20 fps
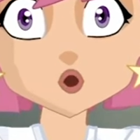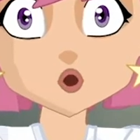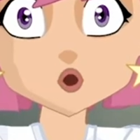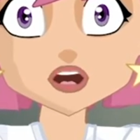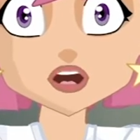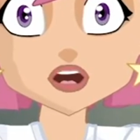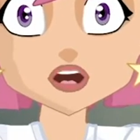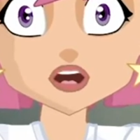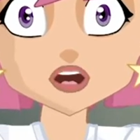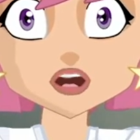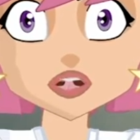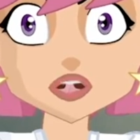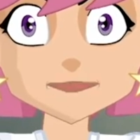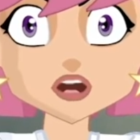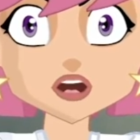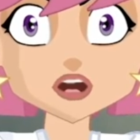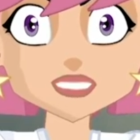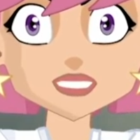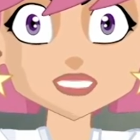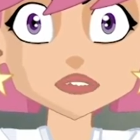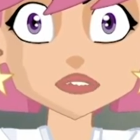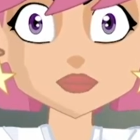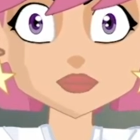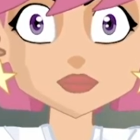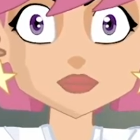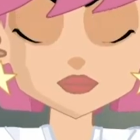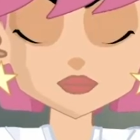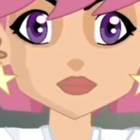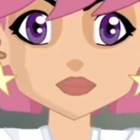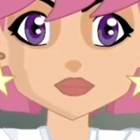wide open.
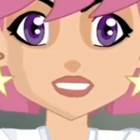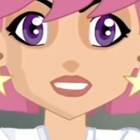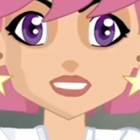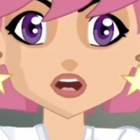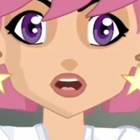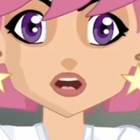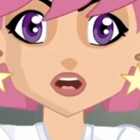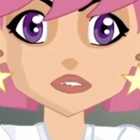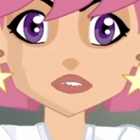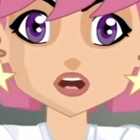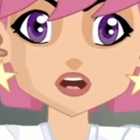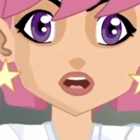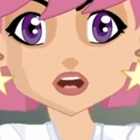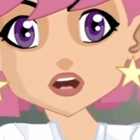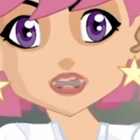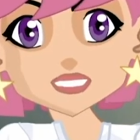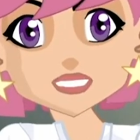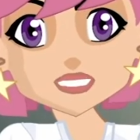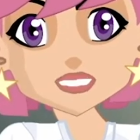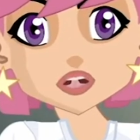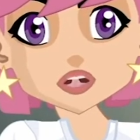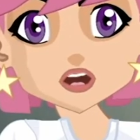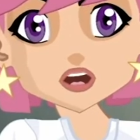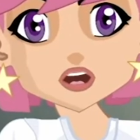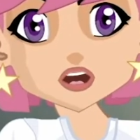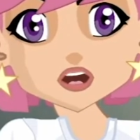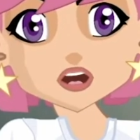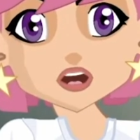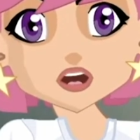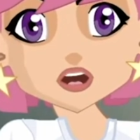And the fact
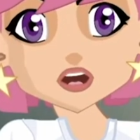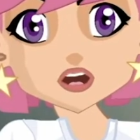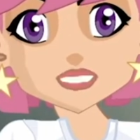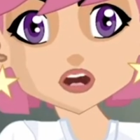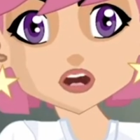that I